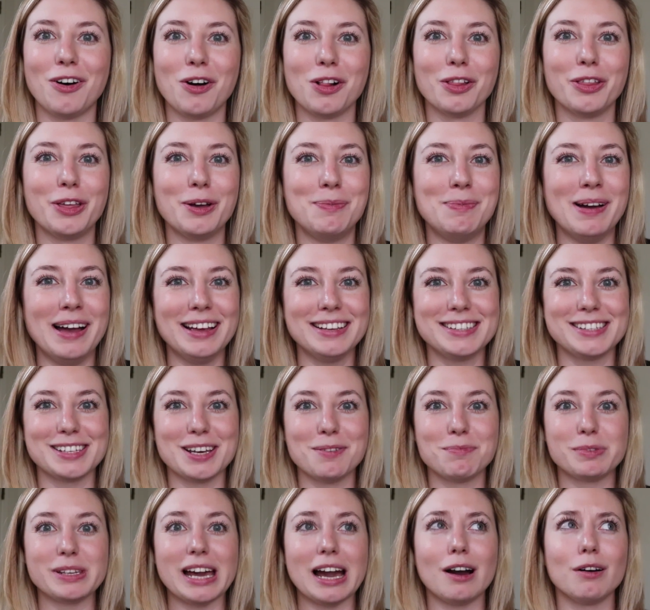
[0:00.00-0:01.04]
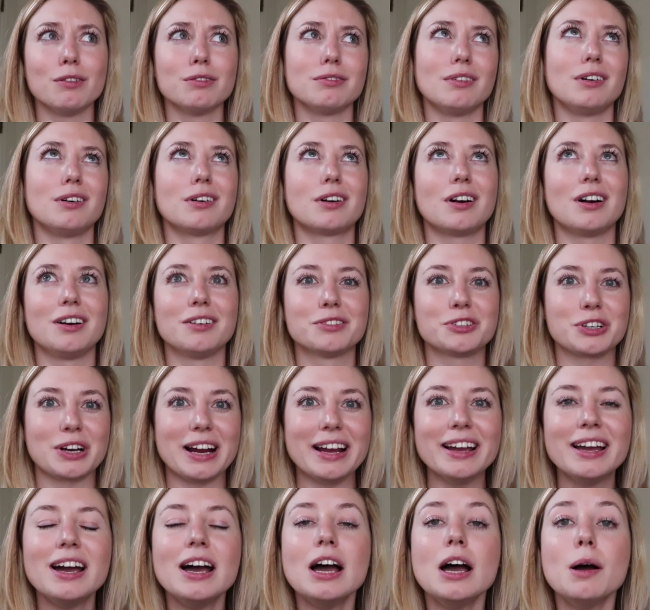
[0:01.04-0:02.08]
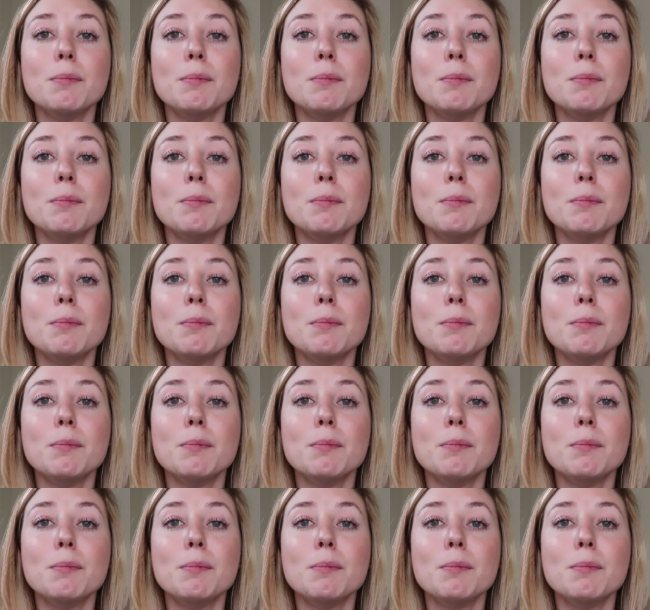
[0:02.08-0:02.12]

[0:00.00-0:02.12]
all the mess ups out, or I'll try.